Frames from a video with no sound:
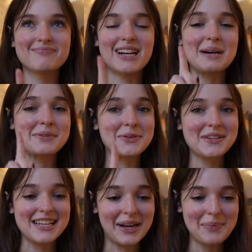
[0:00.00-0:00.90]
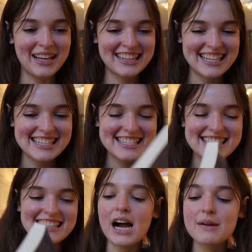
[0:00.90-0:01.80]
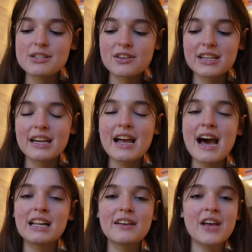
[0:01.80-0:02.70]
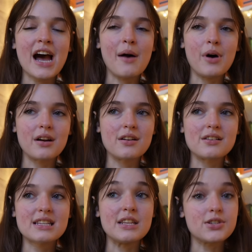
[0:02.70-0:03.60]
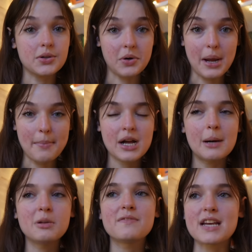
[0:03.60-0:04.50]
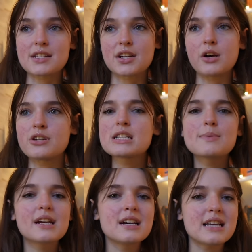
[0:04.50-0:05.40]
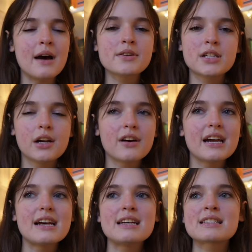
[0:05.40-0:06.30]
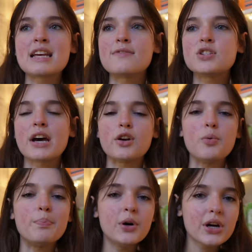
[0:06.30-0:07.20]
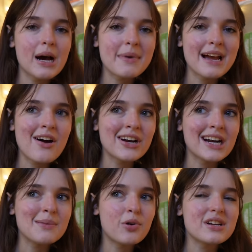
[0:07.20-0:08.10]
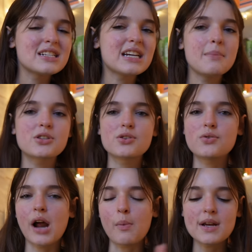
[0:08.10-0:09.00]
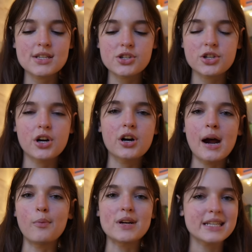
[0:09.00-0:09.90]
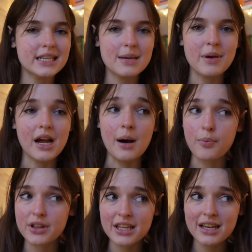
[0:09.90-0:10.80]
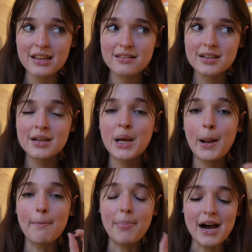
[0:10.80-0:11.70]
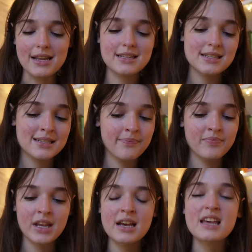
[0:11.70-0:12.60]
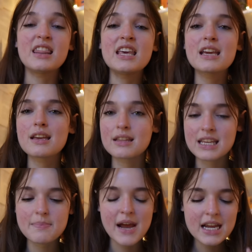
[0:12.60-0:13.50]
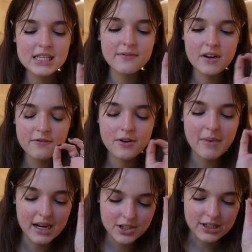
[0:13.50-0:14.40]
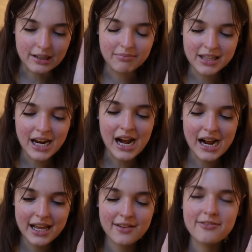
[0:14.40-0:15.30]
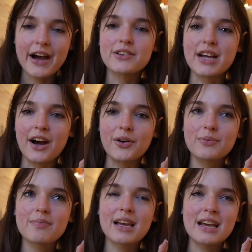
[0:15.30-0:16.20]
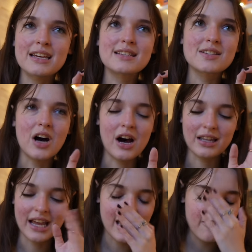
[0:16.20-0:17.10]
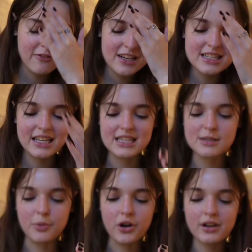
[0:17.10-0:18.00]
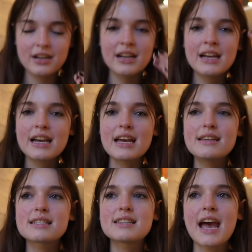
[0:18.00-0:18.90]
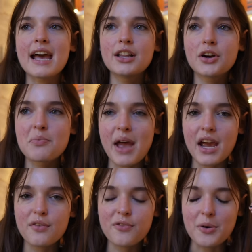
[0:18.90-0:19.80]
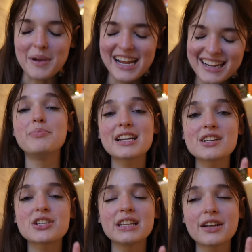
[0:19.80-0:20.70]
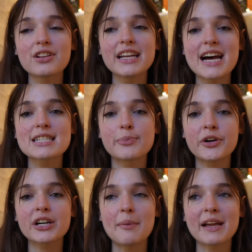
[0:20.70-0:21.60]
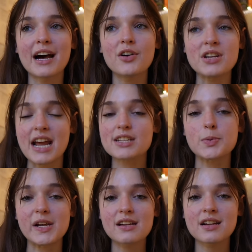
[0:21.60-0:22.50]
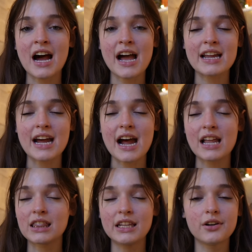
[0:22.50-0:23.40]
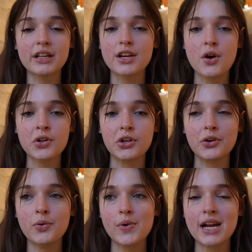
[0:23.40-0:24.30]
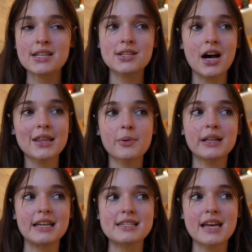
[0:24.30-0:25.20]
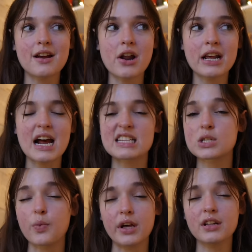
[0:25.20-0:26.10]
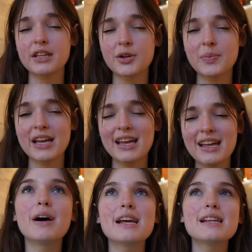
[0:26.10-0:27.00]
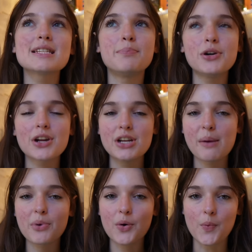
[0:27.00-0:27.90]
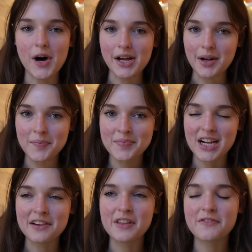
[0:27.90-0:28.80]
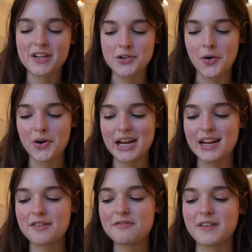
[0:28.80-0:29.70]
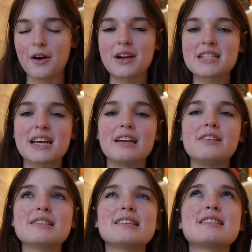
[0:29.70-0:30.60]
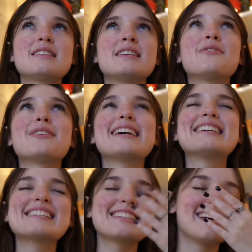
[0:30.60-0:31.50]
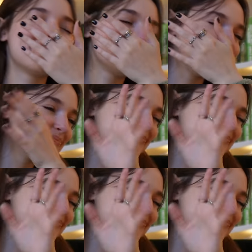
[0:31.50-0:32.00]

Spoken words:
I'm so excited about this. I was looking at Olivia Atwater's Instagram a couple of days ago, just because I was curious if she had a new book coming out at any point in time soon. I wasn't sure, I wasn't keeping up with it, but the piece of information that I have found out is, like, it feels like this book is tailor-made for me because she literally has a book coming out next week. I had literally no clue. When I saw the release date on it, I squealed a little bit, but it is book number one of the Victorian Fairy Tales series. Like,